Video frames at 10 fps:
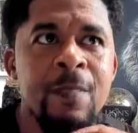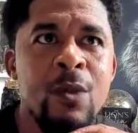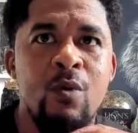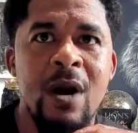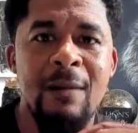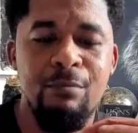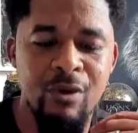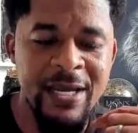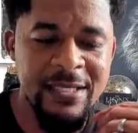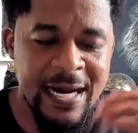where I
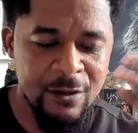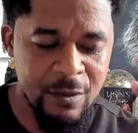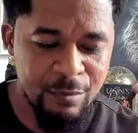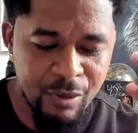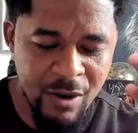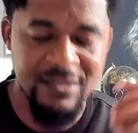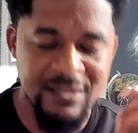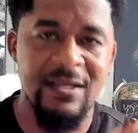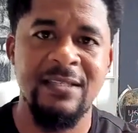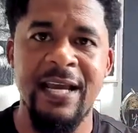break down the
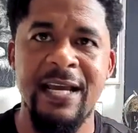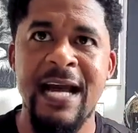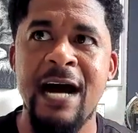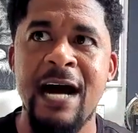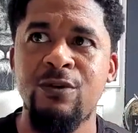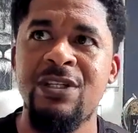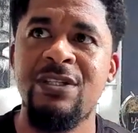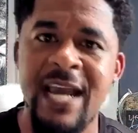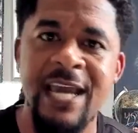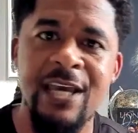process and how to
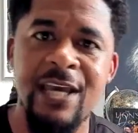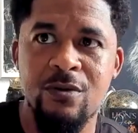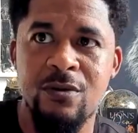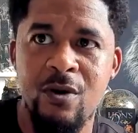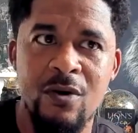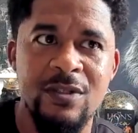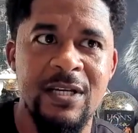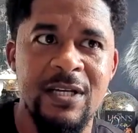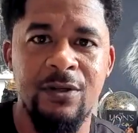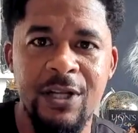take your thoughts
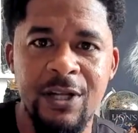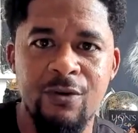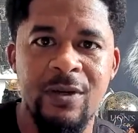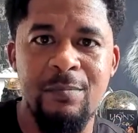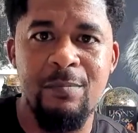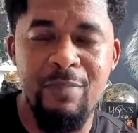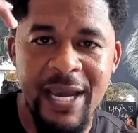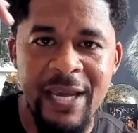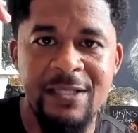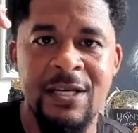and literally
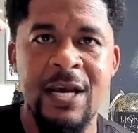paint